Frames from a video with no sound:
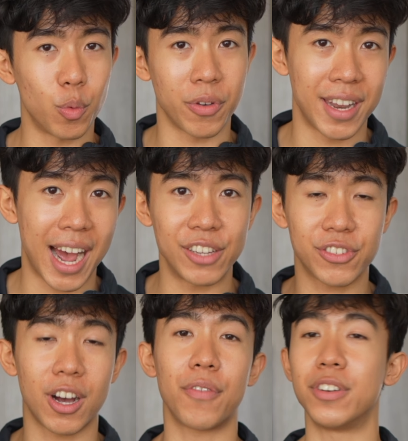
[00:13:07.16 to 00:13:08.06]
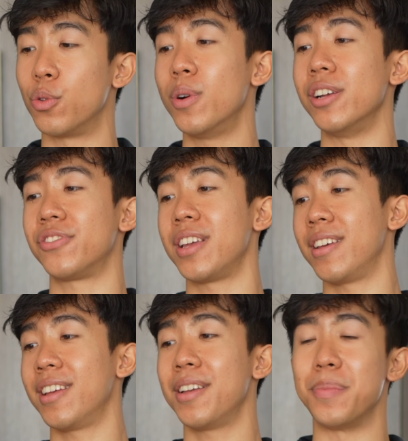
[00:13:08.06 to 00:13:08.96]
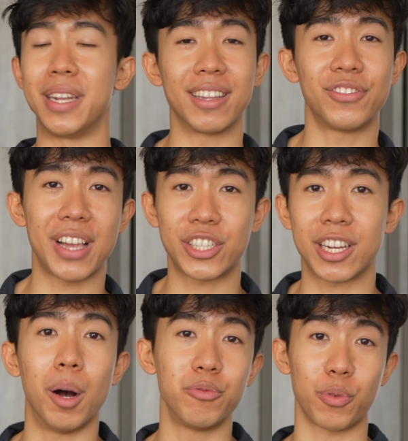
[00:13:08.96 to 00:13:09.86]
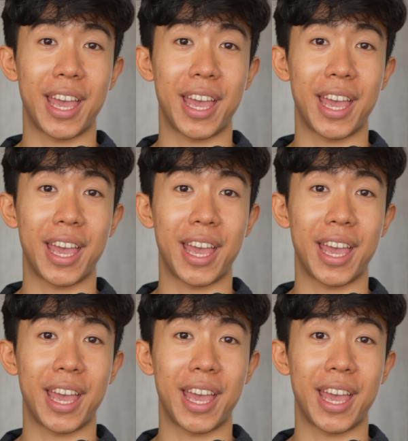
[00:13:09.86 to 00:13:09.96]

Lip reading: with an iced coffee twist, meaning this actually comes with